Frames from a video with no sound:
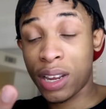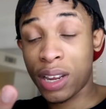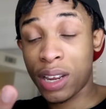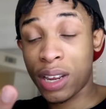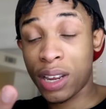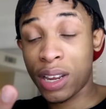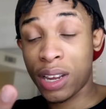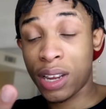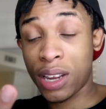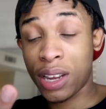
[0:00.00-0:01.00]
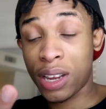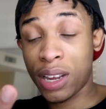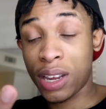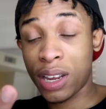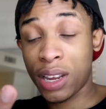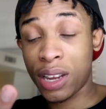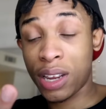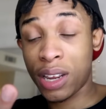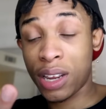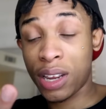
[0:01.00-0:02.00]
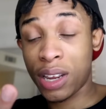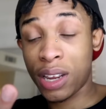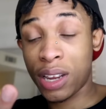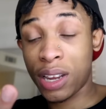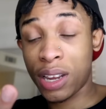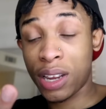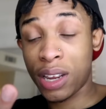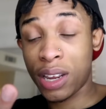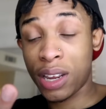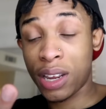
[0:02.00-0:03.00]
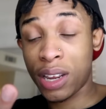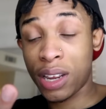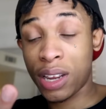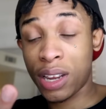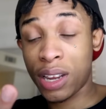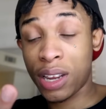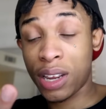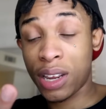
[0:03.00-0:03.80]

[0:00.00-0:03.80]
No words are spoken by the person on screen.